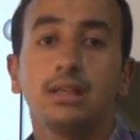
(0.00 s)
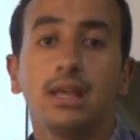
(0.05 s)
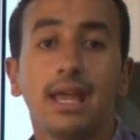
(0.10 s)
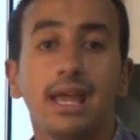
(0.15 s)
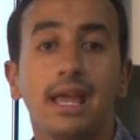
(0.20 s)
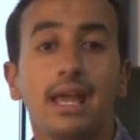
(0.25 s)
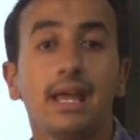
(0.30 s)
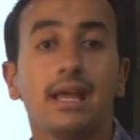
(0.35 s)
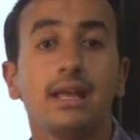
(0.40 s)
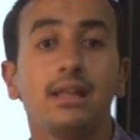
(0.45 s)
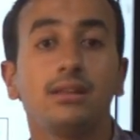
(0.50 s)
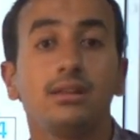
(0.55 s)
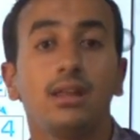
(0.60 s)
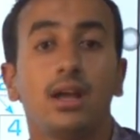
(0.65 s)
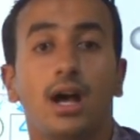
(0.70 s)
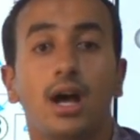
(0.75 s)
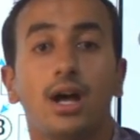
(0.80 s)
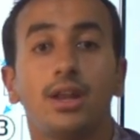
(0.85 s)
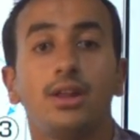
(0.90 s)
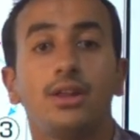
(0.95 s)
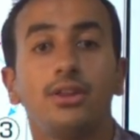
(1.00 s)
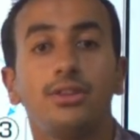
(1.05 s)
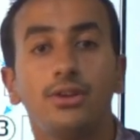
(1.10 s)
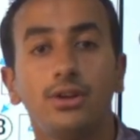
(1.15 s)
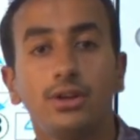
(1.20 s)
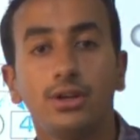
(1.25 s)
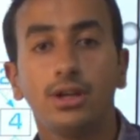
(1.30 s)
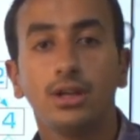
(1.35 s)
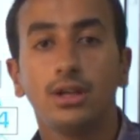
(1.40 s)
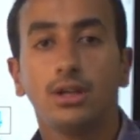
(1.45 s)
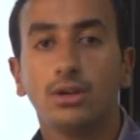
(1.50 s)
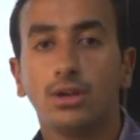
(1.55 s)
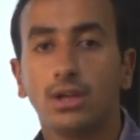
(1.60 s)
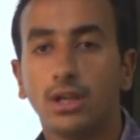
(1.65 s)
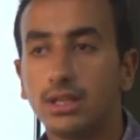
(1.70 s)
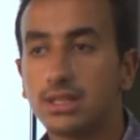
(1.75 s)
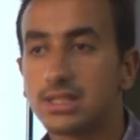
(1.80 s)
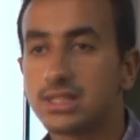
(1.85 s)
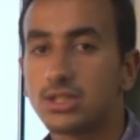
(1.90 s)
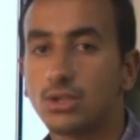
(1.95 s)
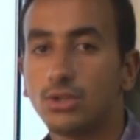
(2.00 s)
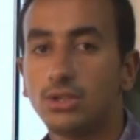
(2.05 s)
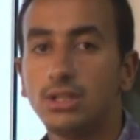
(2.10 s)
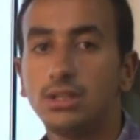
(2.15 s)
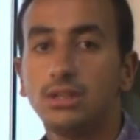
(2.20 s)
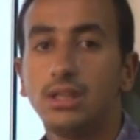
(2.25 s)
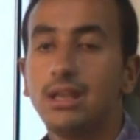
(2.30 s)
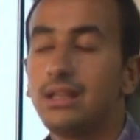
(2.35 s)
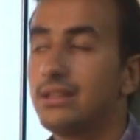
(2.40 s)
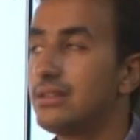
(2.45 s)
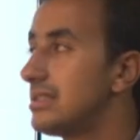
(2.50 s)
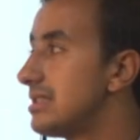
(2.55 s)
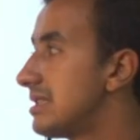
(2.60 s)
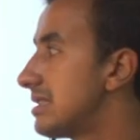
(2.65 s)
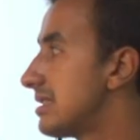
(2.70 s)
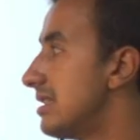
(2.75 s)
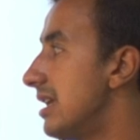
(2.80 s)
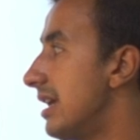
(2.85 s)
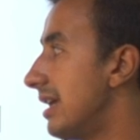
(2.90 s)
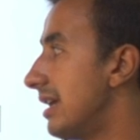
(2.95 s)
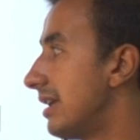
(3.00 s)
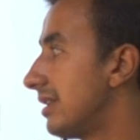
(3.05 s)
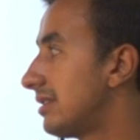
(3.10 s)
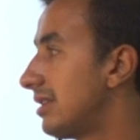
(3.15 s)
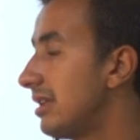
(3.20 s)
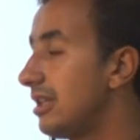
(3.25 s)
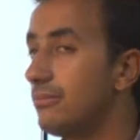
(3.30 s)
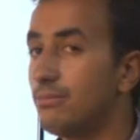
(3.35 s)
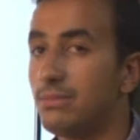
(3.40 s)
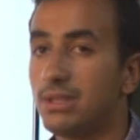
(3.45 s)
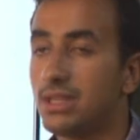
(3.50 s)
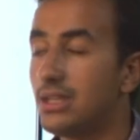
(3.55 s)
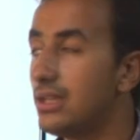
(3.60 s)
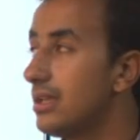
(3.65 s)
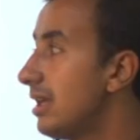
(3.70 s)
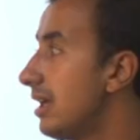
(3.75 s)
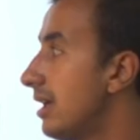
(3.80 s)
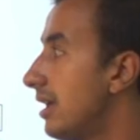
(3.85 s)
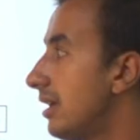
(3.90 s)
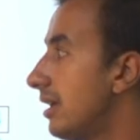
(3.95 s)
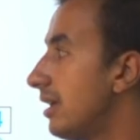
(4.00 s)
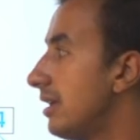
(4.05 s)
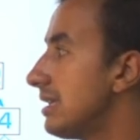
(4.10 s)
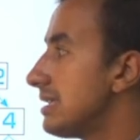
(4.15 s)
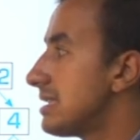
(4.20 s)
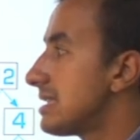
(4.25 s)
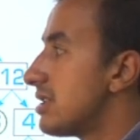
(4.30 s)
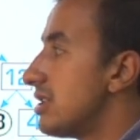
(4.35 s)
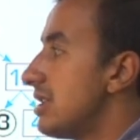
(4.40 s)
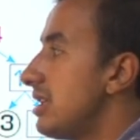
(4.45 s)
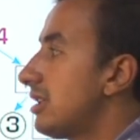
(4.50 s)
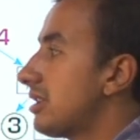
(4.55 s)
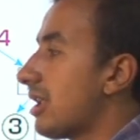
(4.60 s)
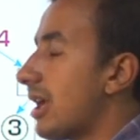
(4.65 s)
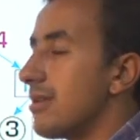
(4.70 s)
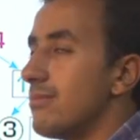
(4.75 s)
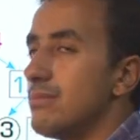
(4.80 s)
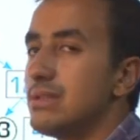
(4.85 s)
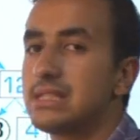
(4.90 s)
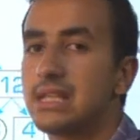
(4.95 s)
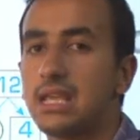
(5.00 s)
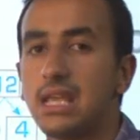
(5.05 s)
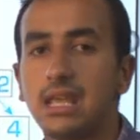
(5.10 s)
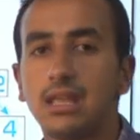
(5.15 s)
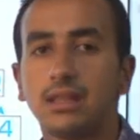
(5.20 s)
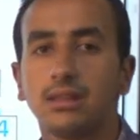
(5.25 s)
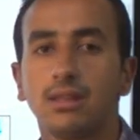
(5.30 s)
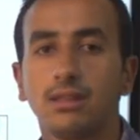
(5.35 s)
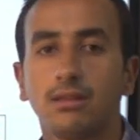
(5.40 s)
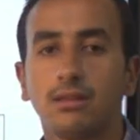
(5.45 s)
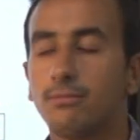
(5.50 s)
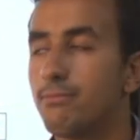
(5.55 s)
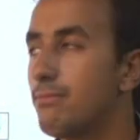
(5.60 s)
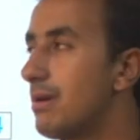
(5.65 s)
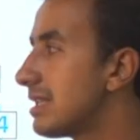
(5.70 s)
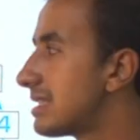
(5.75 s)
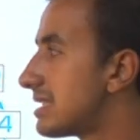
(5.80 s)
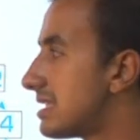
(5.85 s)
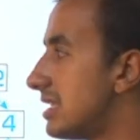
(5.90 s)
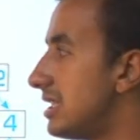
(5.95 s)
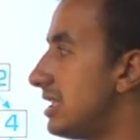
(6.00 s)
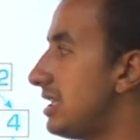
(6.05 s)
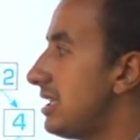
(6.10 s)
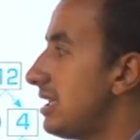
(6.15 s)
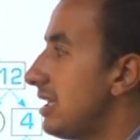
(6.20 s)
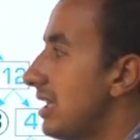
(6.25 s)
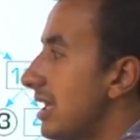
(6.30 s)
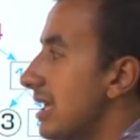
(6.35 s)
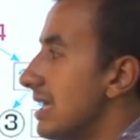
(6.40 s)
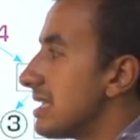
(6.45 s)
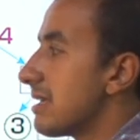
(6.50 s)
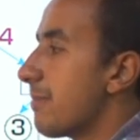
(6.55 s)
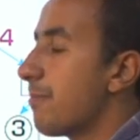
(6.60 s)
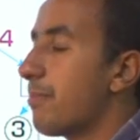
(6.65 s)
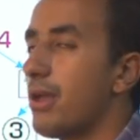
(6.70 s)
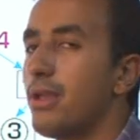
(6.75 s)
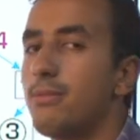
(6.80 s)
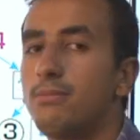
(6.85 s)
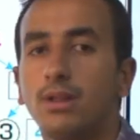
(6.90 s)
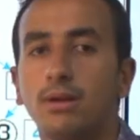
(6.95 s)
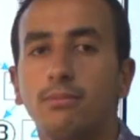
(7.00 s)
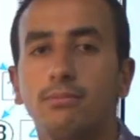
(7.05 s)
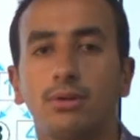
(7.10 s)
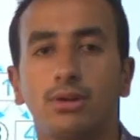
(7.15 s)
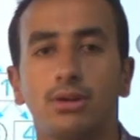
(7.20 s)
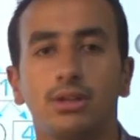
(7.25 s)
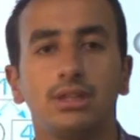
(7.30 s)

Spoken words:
And another student tell me 3 times 8, but 3 is a prime number.